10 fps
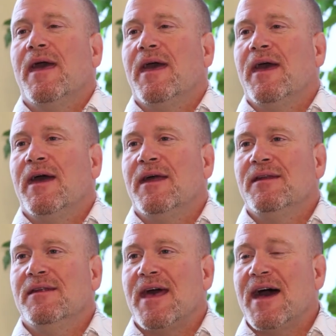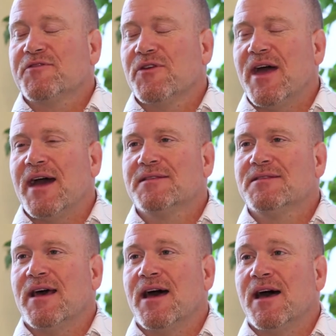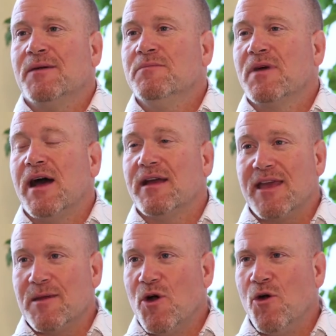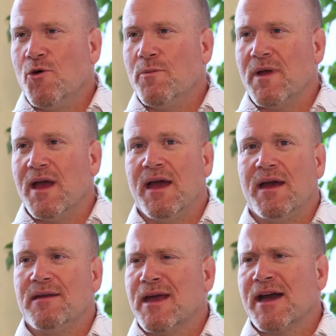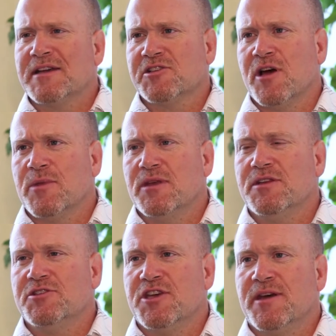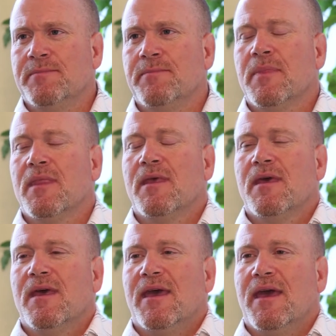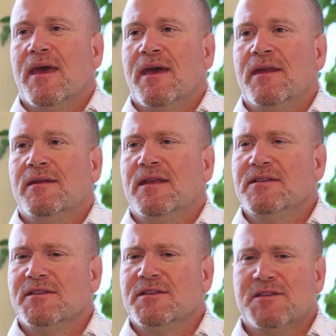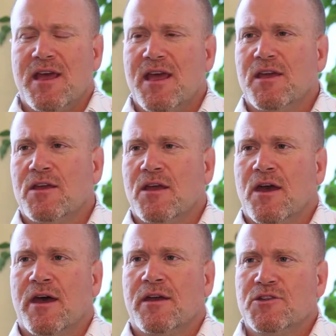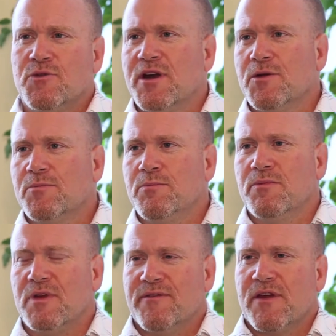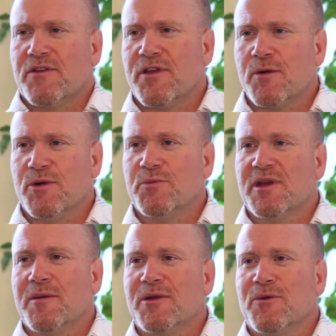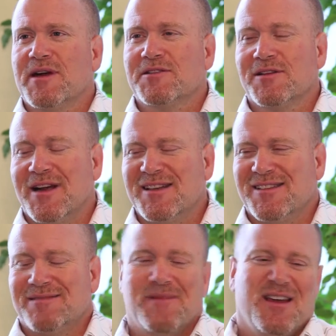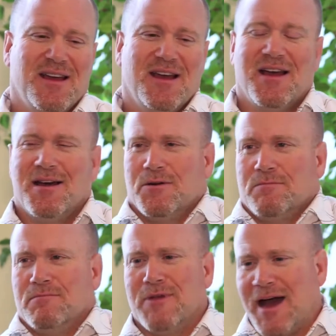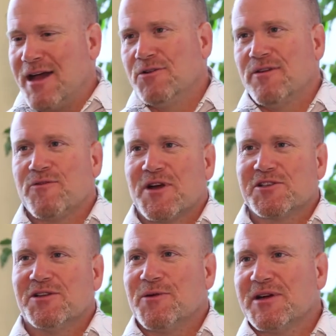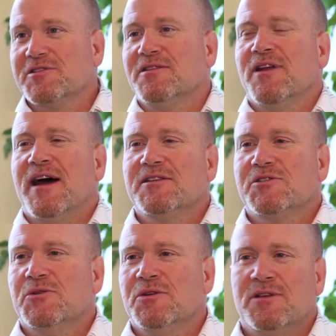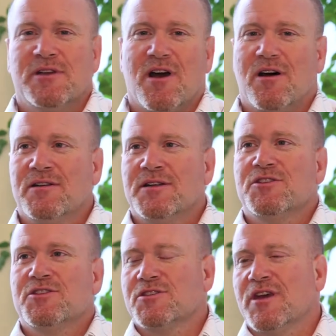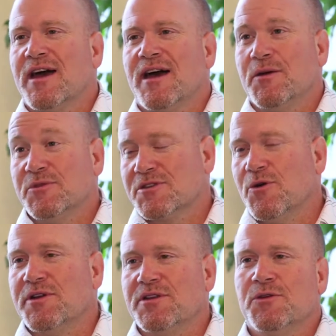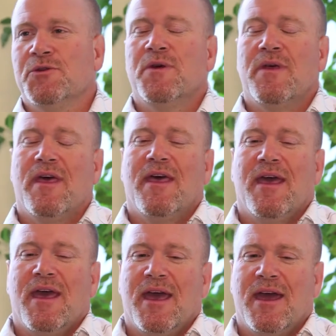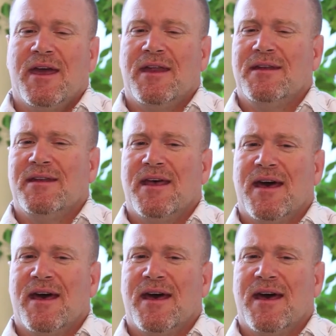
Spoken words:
And after that, I came home, and a guy saw me in the gym, and he says, "Hey, do you want to? Have you ever thought about becoming a wrestler?" I said, "Yeah, I've wrestled. I wrestled in high school and college. I was going to." And